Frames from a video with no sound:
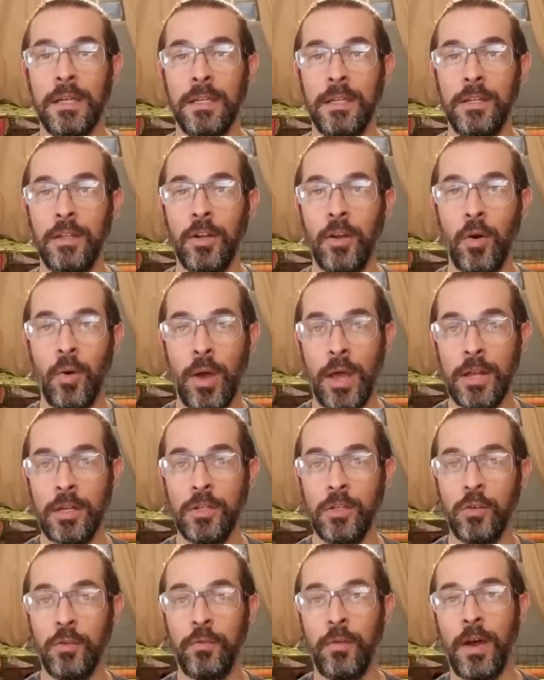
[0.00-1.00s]
you know, and
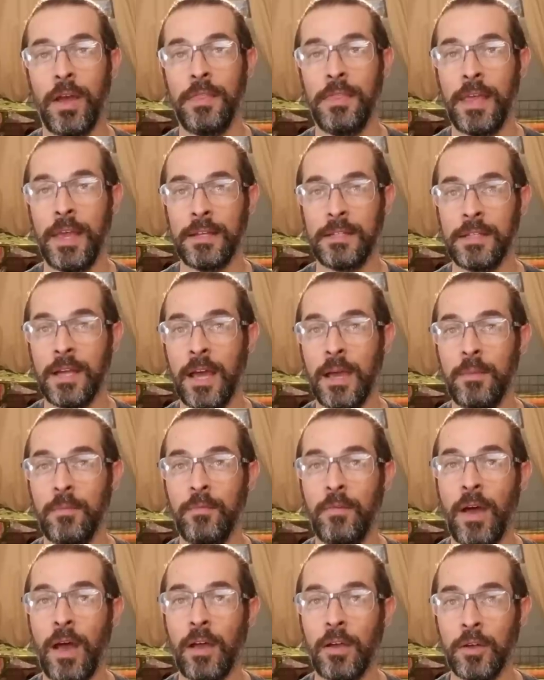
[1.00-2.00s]
you find that time
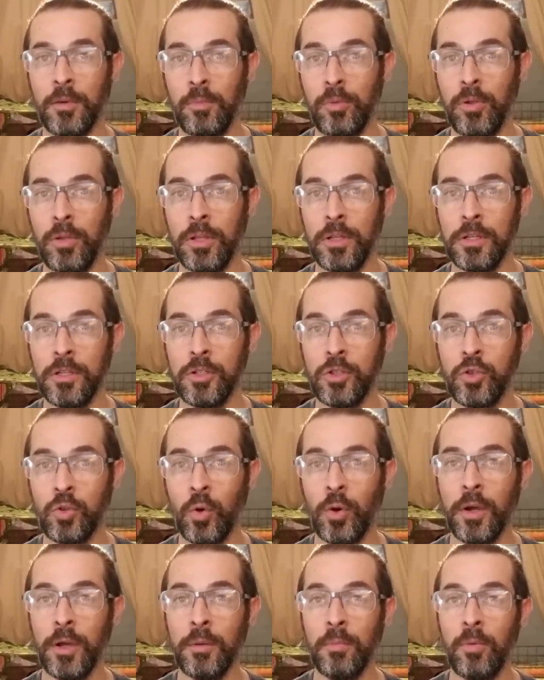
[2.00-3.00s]
valuable and
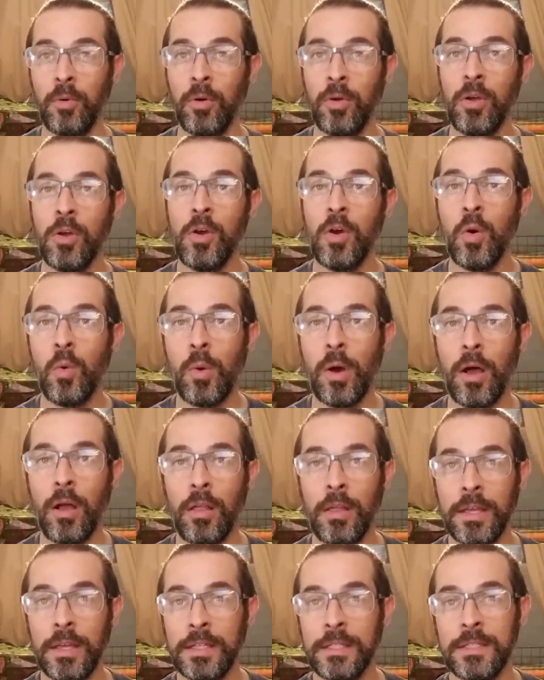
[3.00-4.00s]
enjoyable,
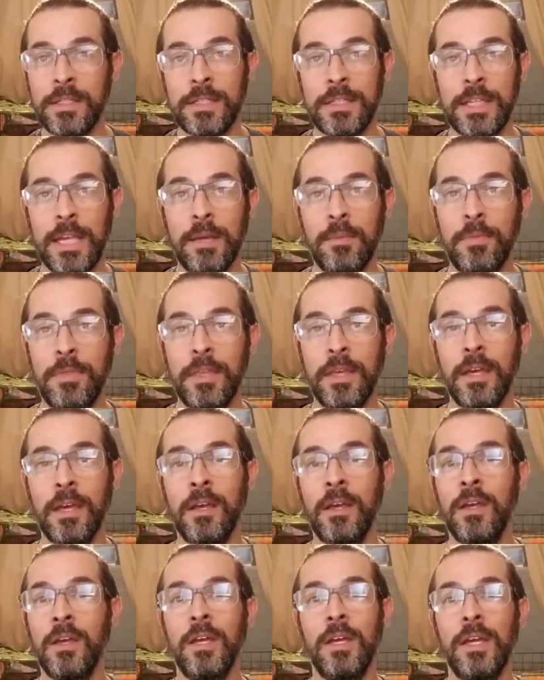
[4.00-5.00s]
well, it's the same
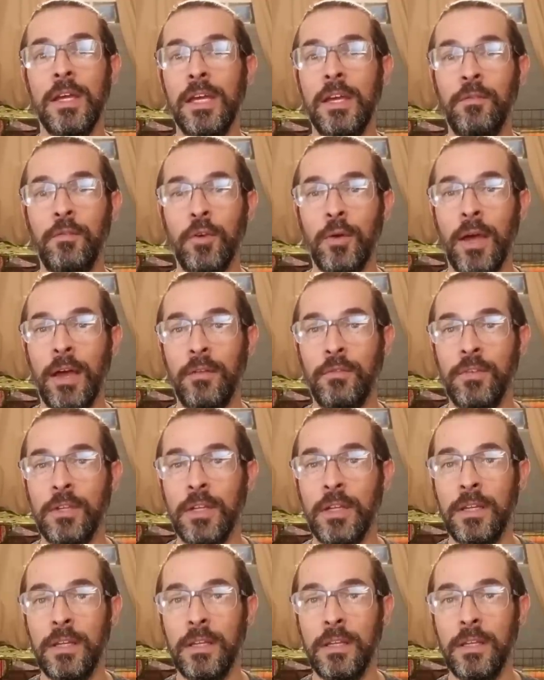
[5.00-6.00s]
thing if you have
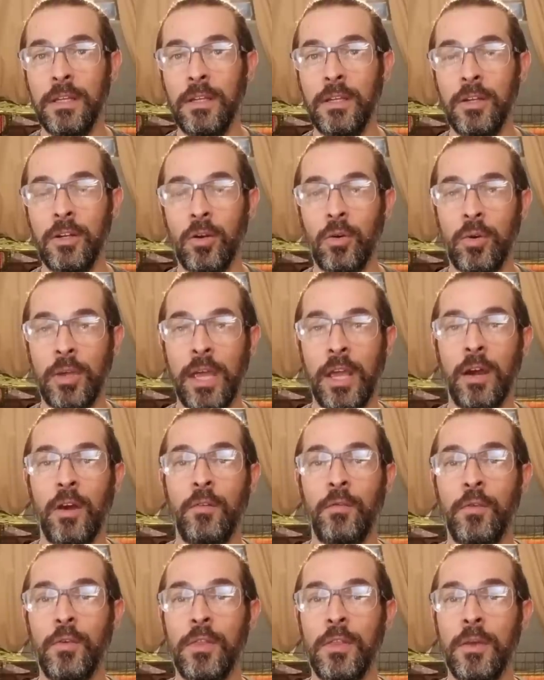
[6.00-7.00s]
to, you know,
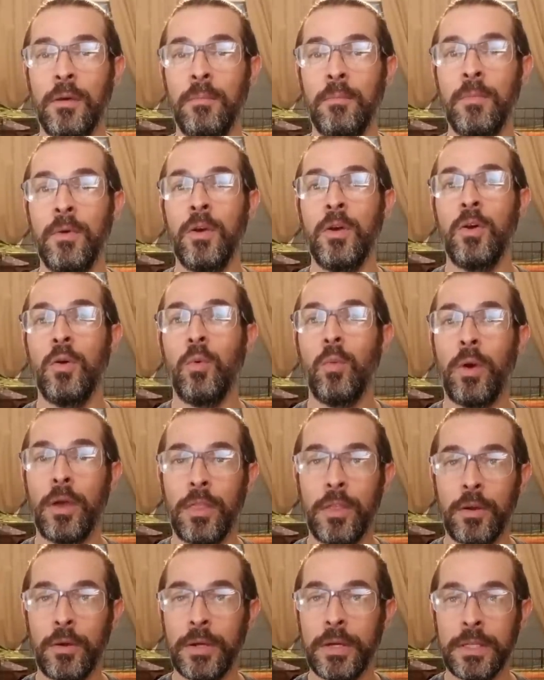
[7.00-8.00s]
care for them,
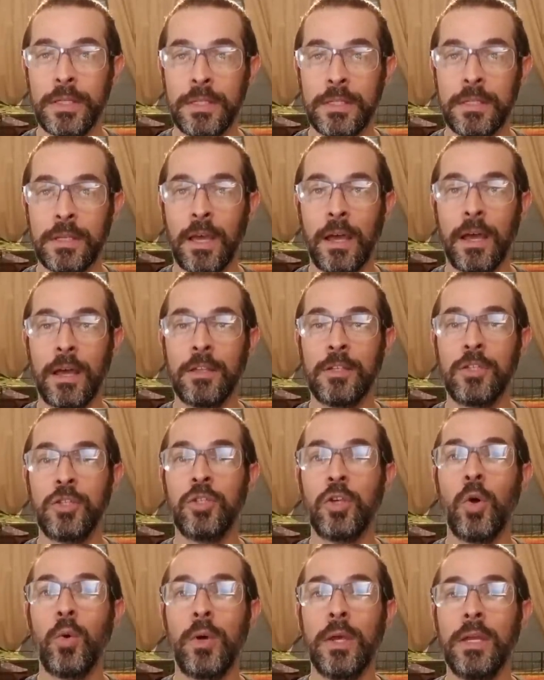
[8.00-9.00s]
whether it's
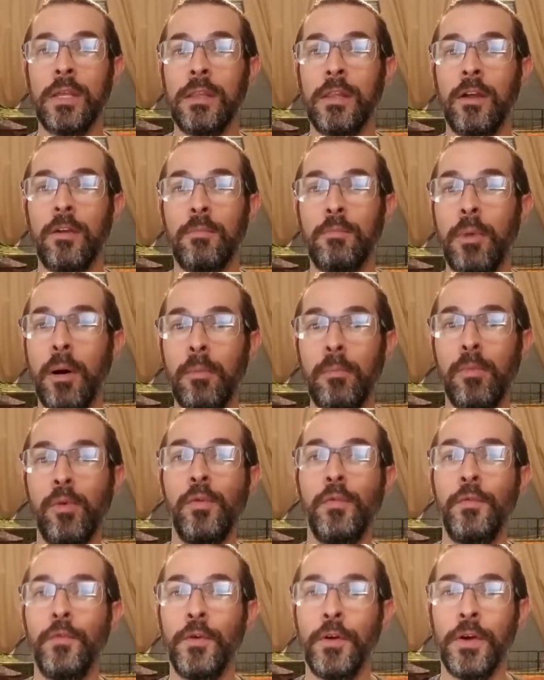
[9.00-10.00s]
soaking their
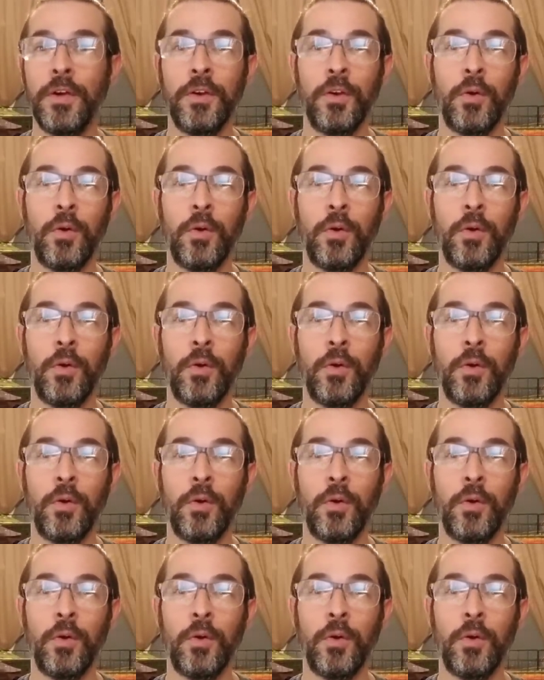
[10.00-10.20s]
bumblefoot